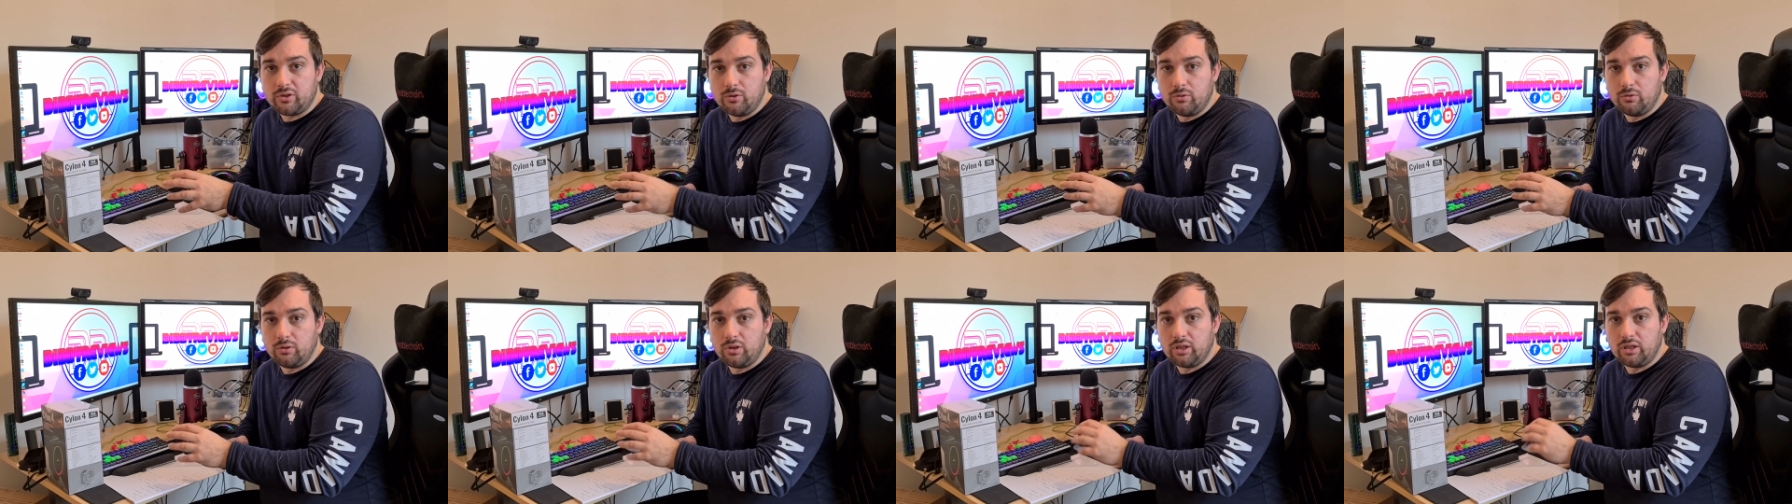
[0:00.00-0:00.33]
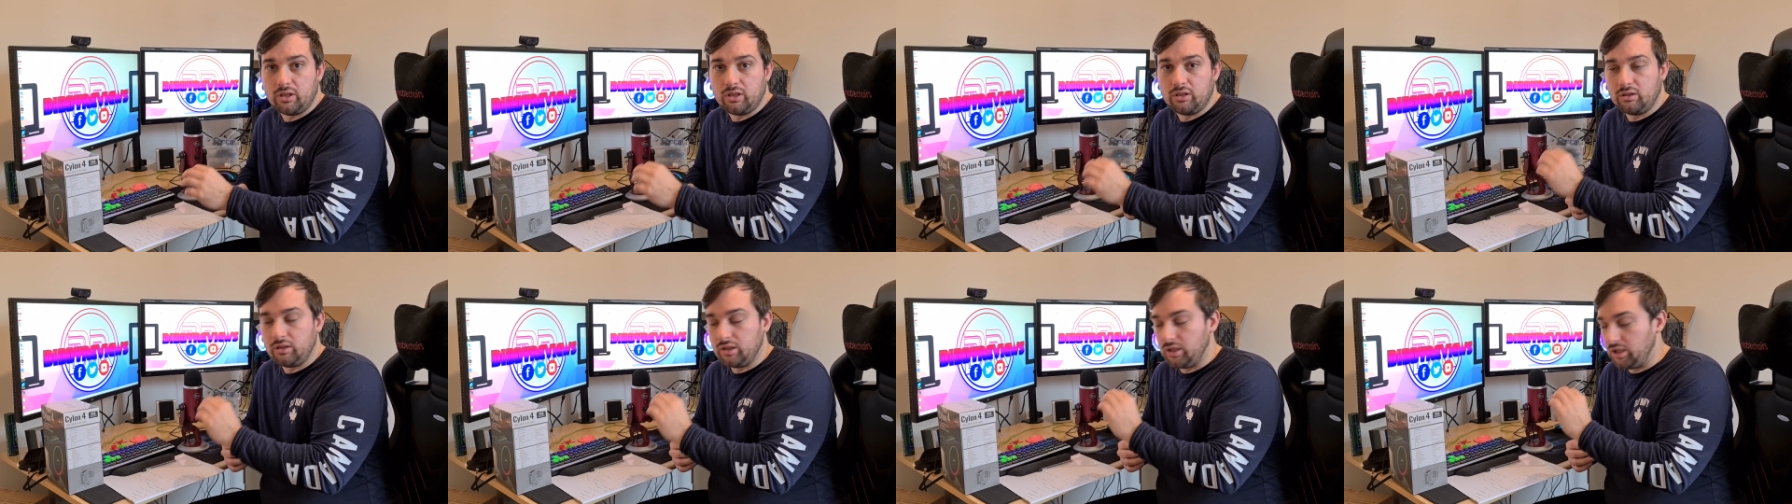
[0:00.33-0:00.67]

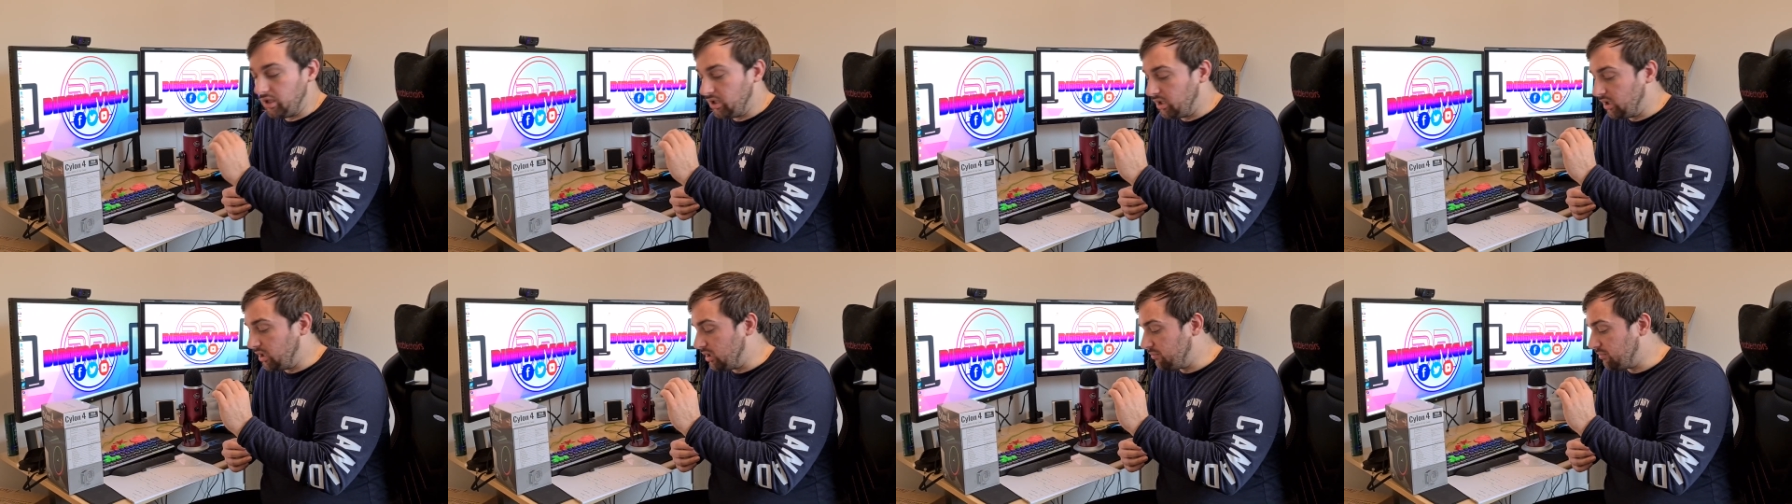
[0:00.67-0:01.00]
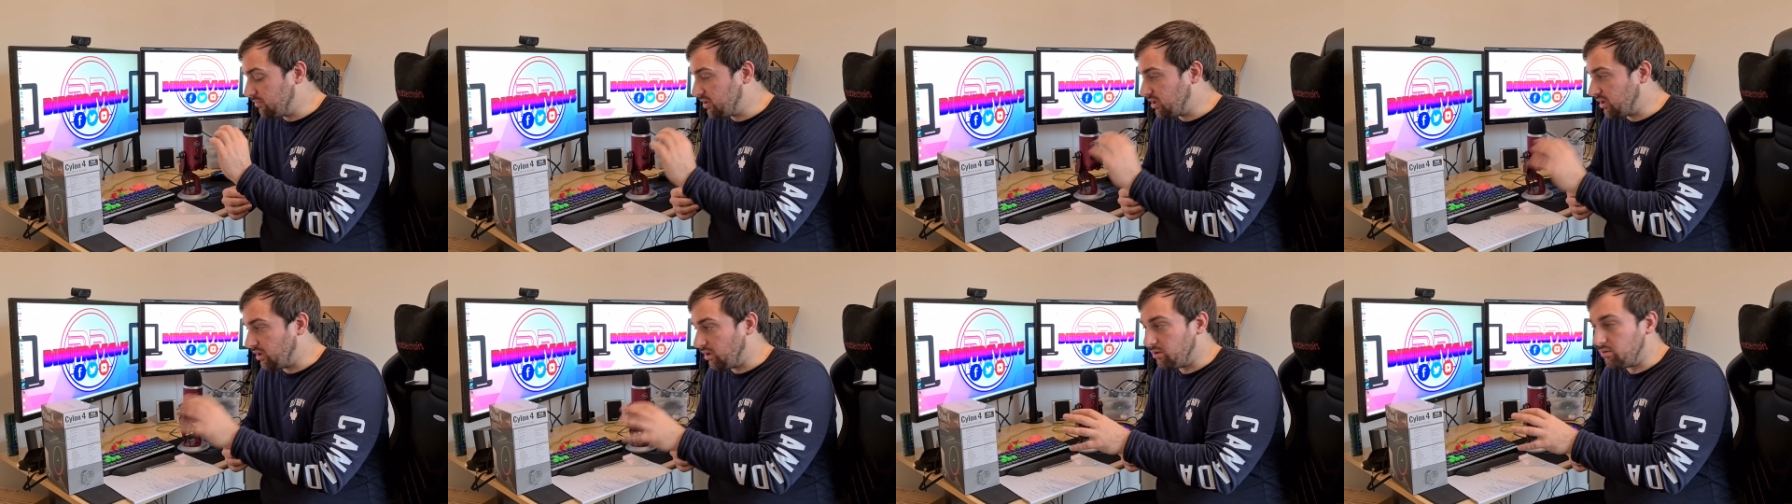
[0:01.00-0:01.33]
cooler um,
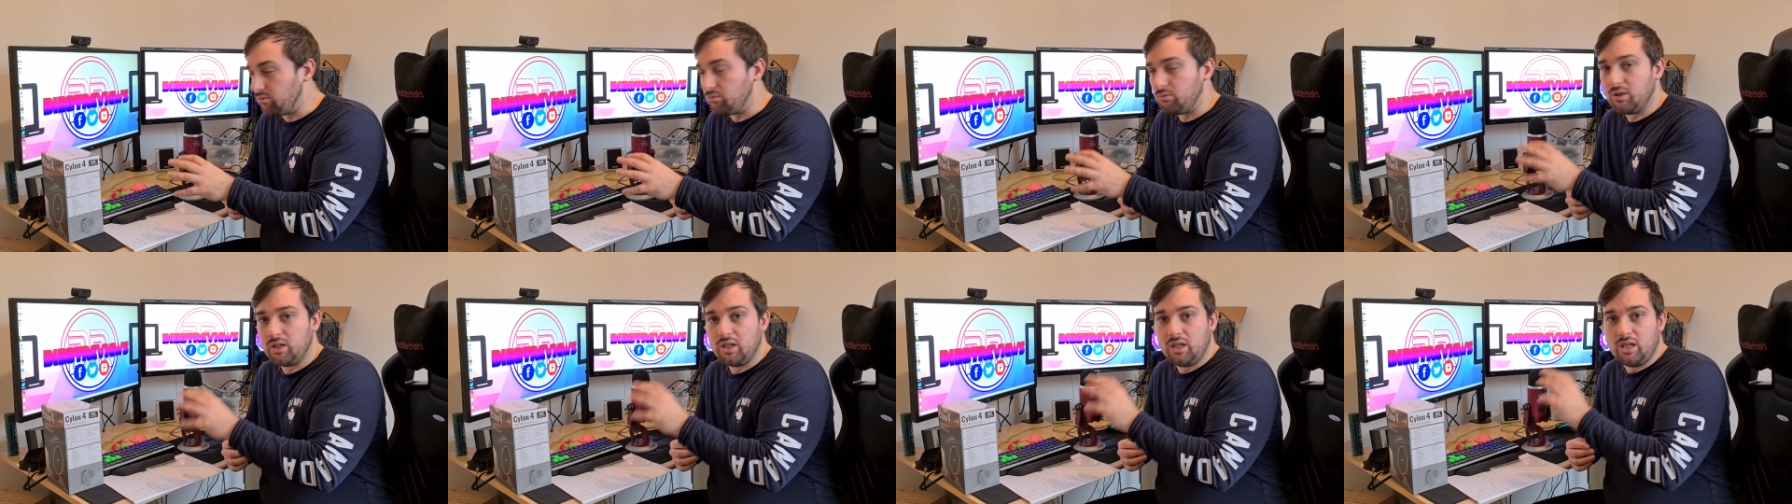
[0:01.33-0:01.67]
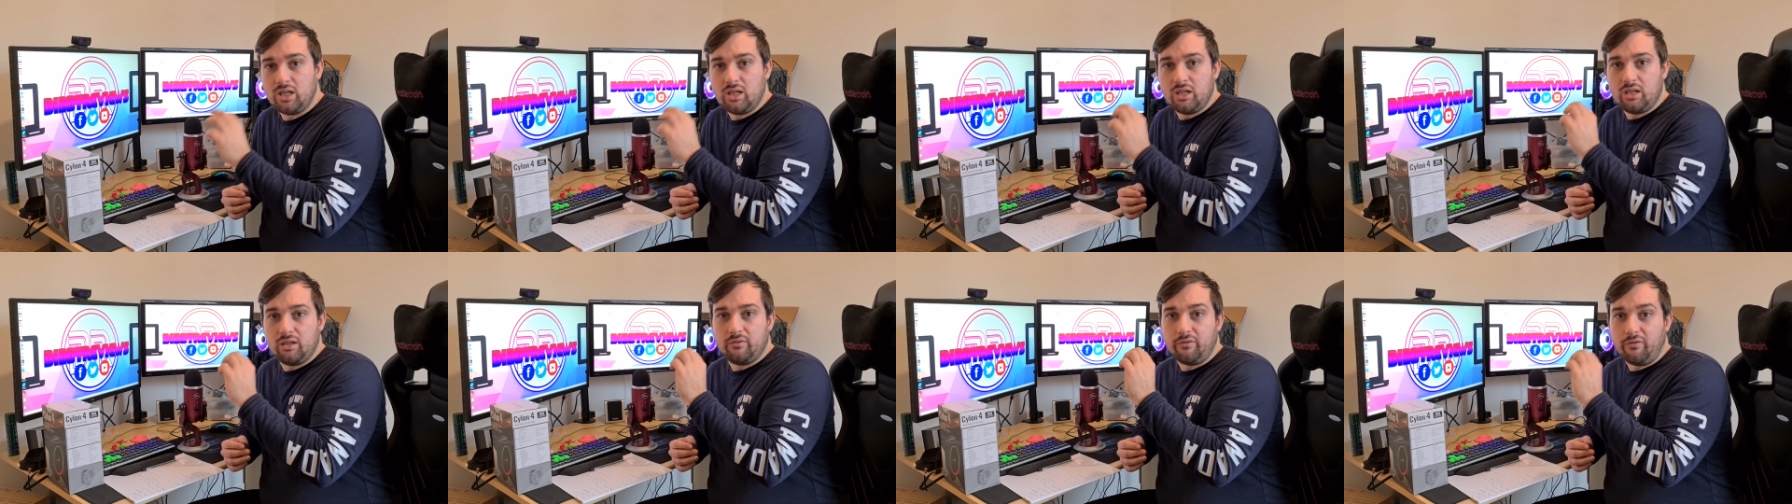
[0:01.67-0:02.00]
so
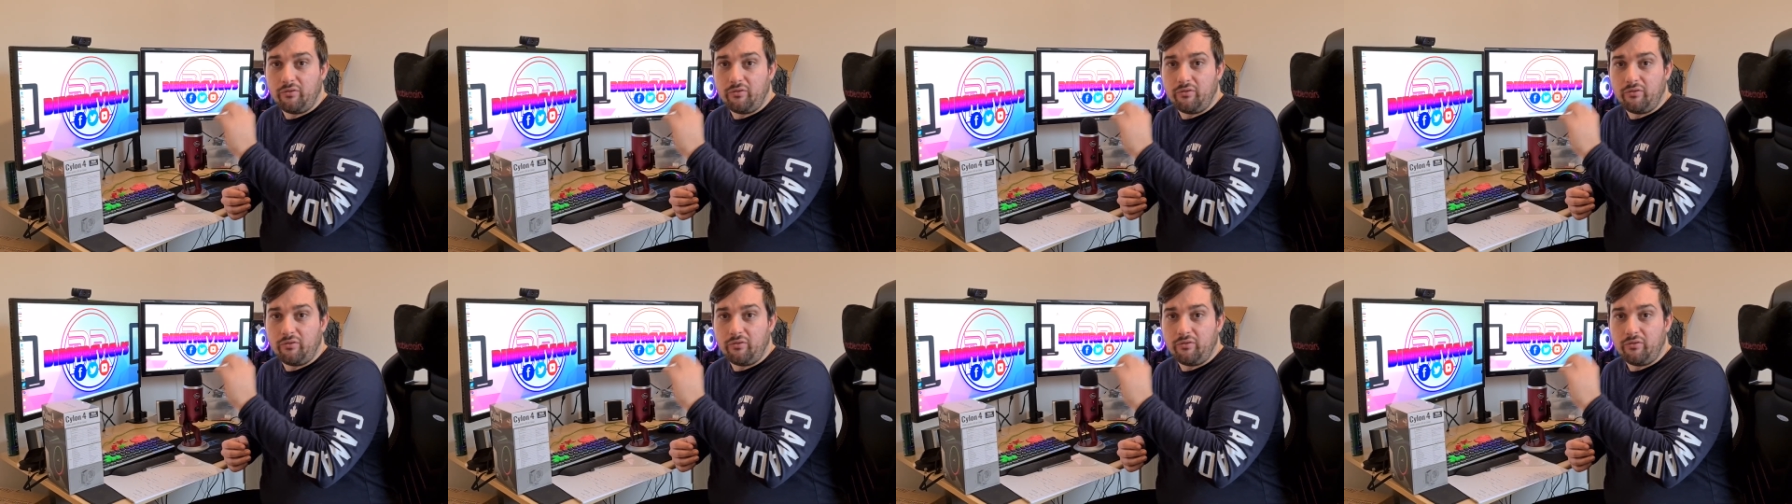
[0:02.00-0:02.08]
for